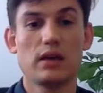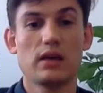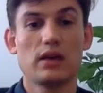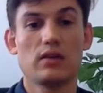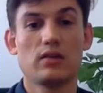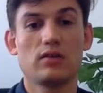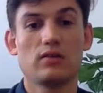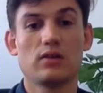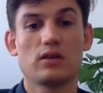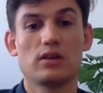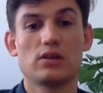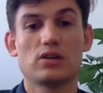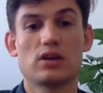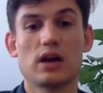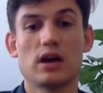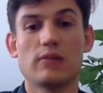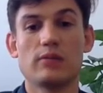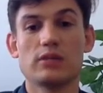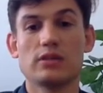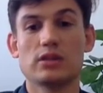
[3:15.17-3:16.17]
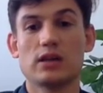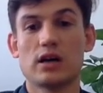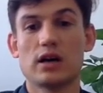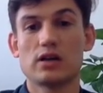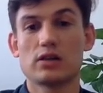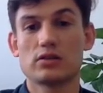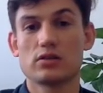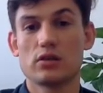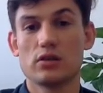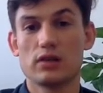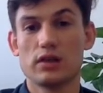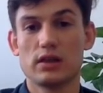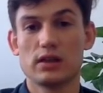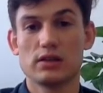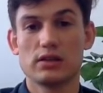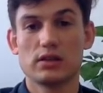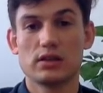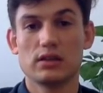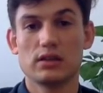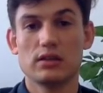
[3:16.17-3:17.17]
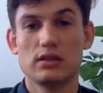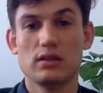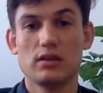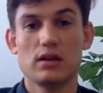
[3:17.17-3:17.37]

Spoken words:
It was very time and task oriented.